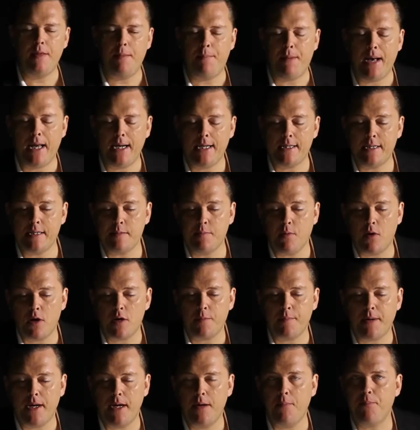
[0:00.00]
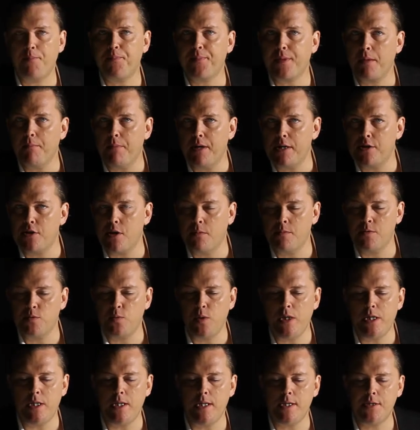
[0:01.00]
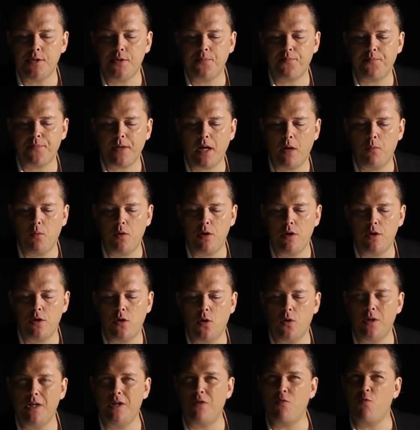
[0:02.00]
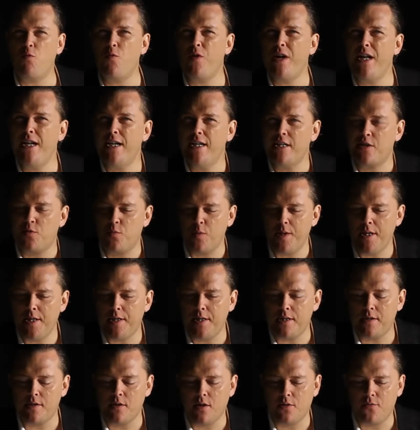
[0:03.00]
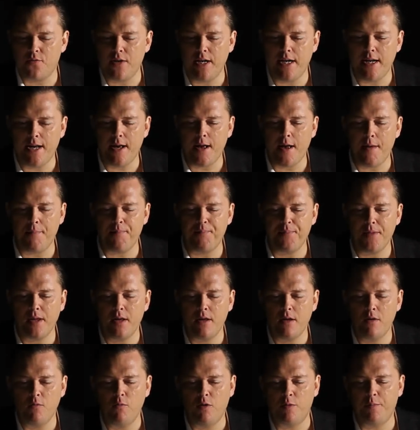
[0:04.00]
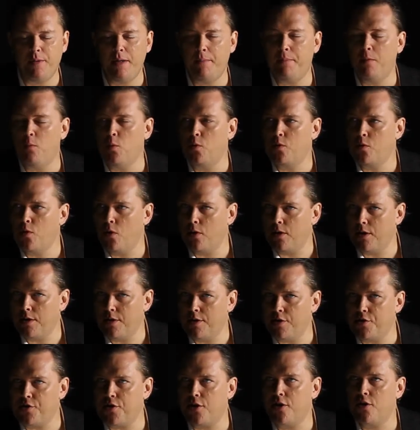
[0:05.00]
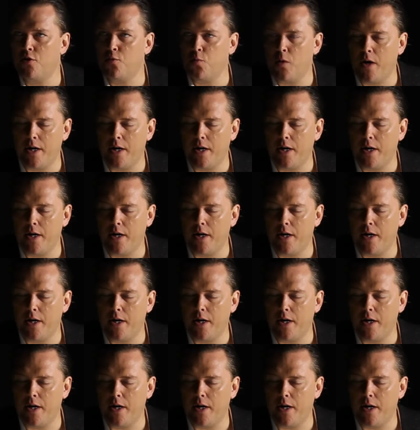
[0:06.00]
The palate is marked by some sweetness. I wouldn't call it really sweet. It's not really what people would call a dessert